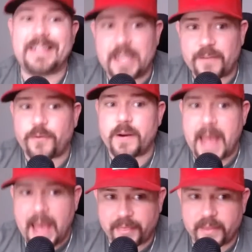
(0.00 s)
different
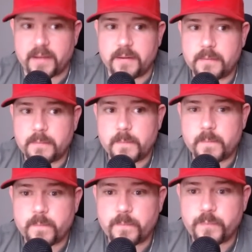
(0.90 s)
athlete.
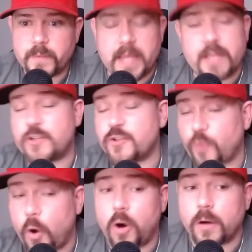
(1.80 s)
He's
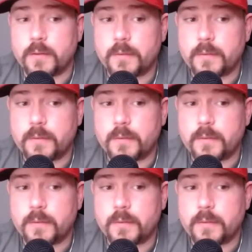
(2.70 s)
strong.